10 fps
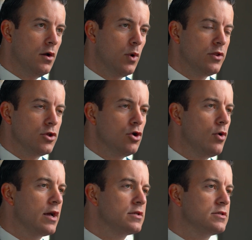When the
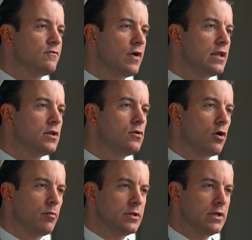U.S. invaded
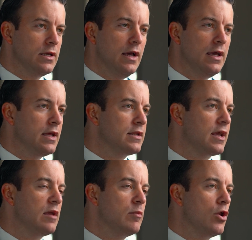Normandy, it
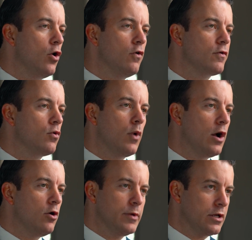came at
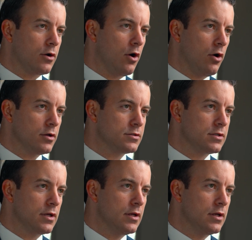overwhelming cost,